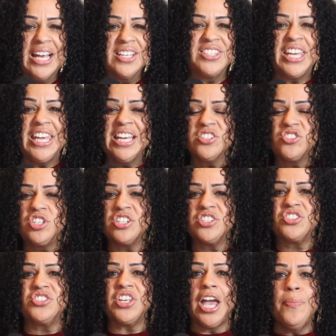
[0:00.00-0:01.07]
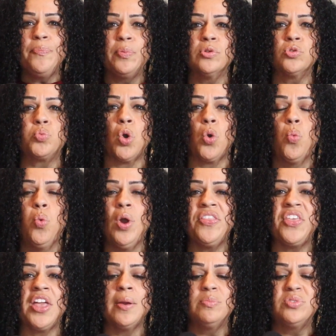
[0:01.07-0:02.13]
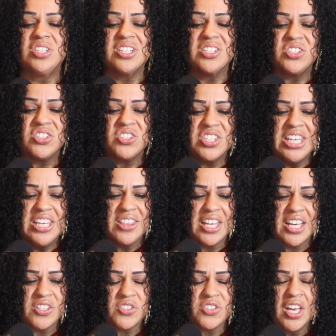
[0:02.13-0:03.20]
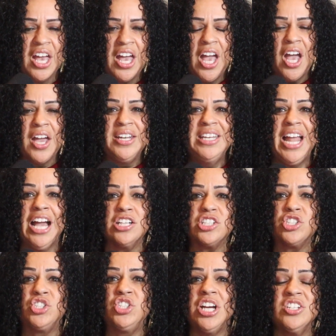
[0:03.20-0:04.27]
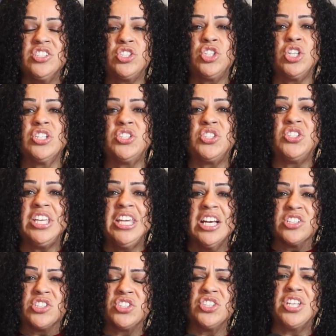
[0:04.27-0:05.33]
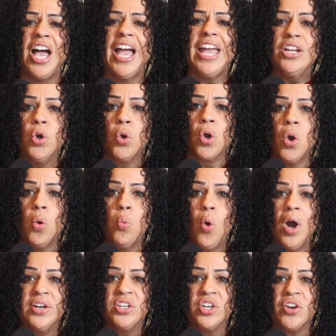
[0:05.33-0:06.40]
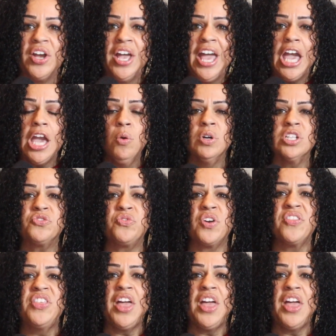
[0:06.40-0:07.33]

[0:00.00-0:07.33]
See, his disciples were with him to see this, not just to see a sign or a wonder. It was for